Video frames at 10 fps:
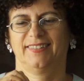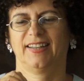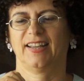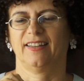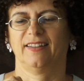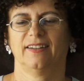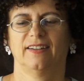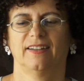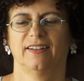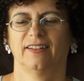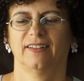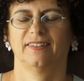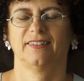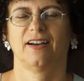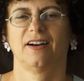together.
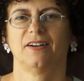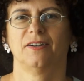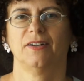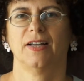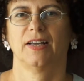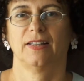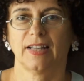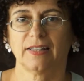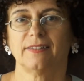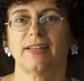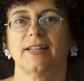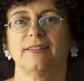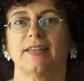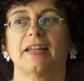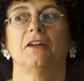So in that
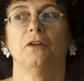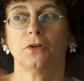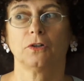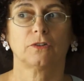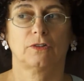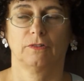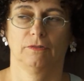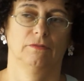sense, it looked